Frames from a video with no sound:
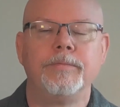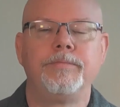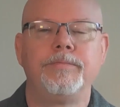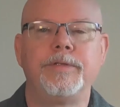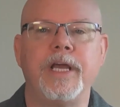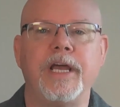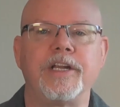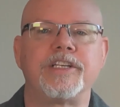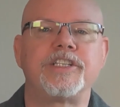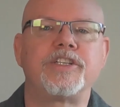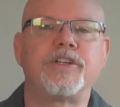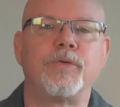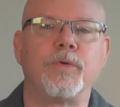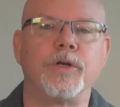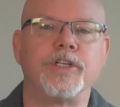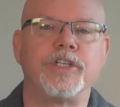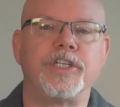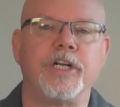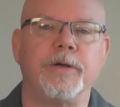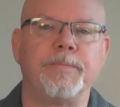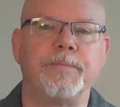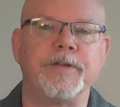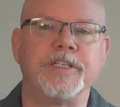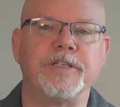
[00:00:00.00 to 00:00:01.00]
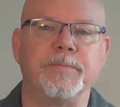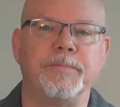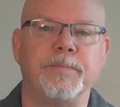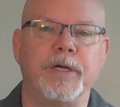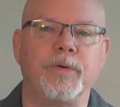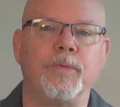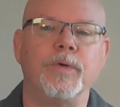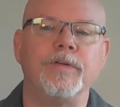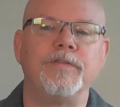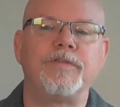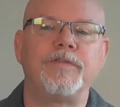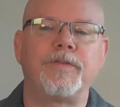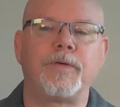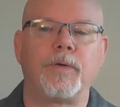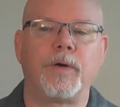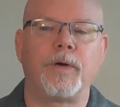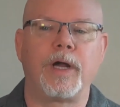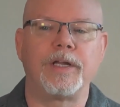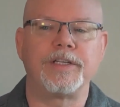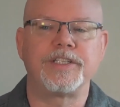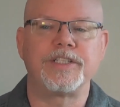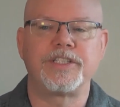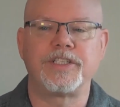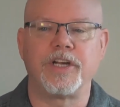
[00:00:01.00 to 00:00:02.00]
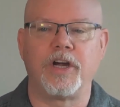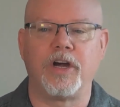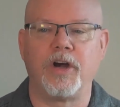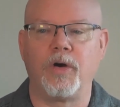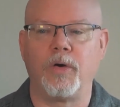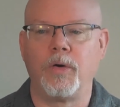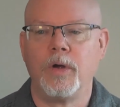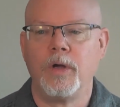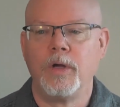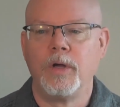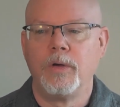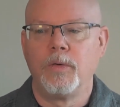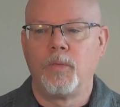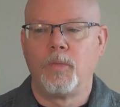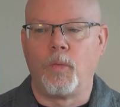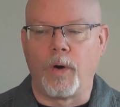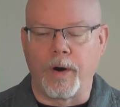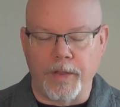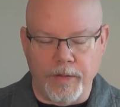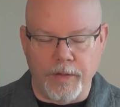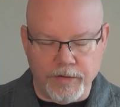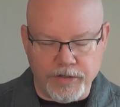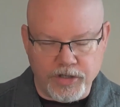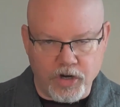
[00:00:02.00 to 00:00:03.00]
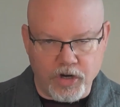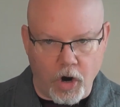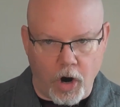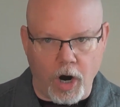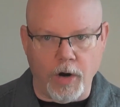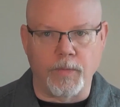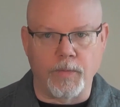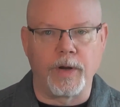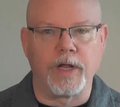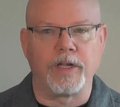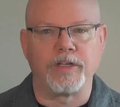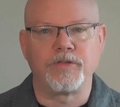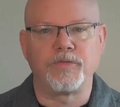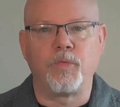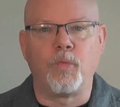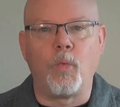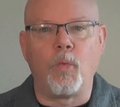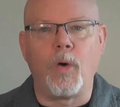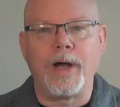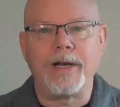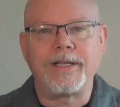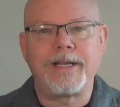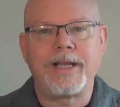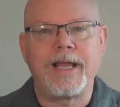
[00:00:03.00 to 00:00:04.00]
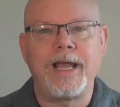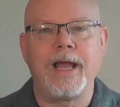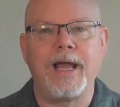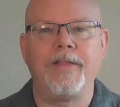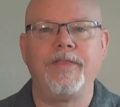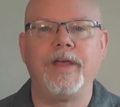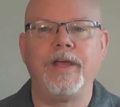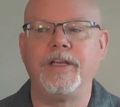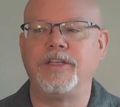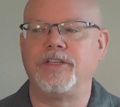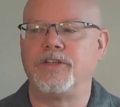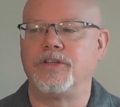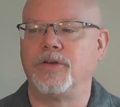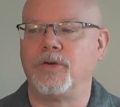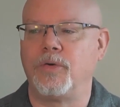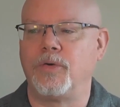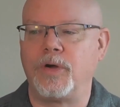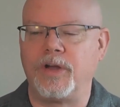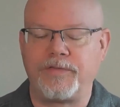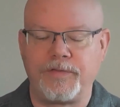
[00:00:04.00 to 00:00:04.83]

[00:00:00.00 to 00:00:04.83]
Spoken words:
Data stewardship is a big one for us. So what are those guardrails? What can they do?